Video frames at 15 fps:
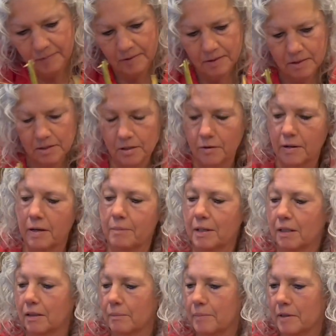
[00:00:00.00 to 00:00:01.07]
So I have my
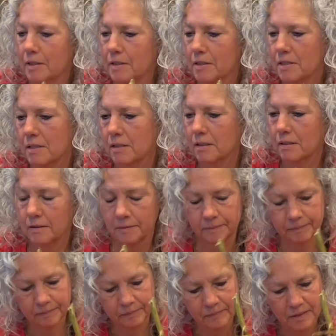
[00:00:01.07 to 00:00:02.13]
clippers.
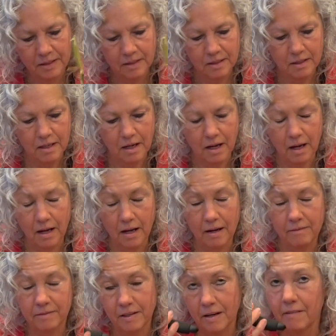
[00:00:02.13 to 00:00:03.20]
I've
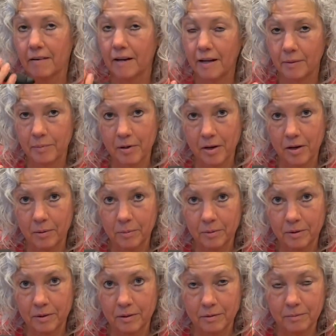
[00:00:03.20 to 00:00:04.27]
never had a
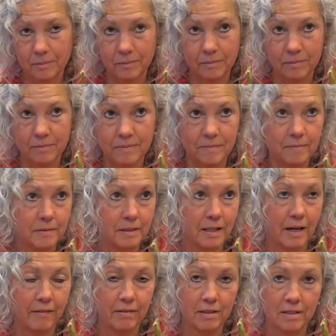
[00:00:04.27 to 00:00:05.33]
problem
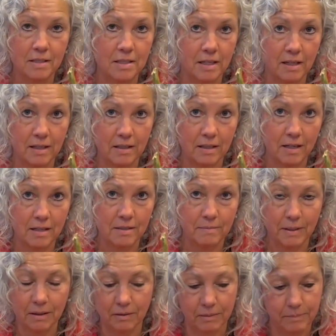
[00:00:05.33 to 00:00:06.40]
having to sanitize my
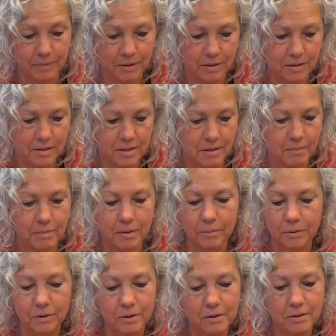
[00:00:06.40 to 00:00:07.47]
clippers. Some people
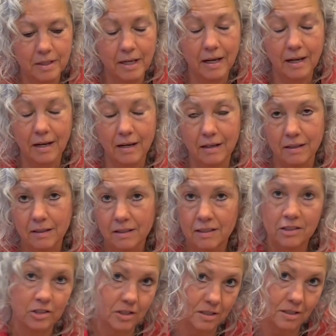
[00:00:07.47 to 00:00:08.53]
do that
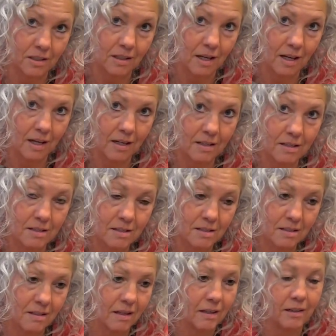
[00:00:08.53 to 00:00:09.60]
just in case.
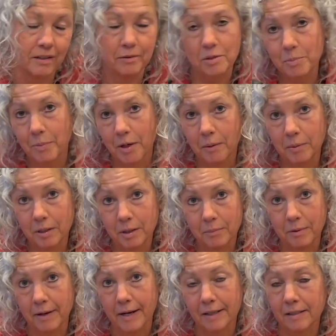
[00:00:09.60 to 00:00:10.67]
I don't know, it's probably good
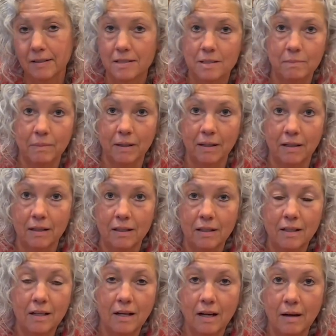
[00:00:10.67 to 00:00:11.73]
practice, but
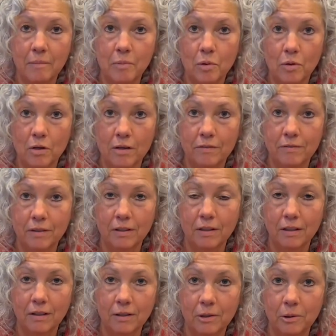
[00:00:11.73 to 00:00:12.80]
I'm more of the
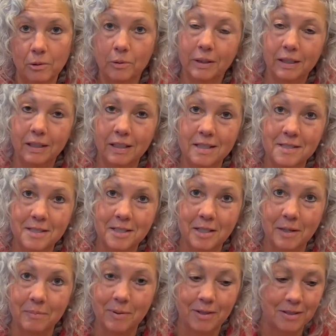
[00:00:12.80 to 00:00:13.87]
quick and easy
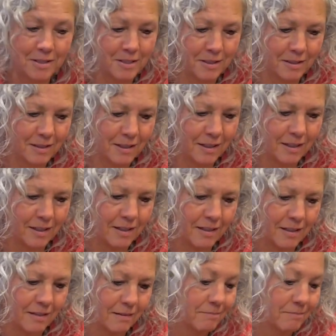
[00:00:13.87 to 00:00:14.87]
type person, and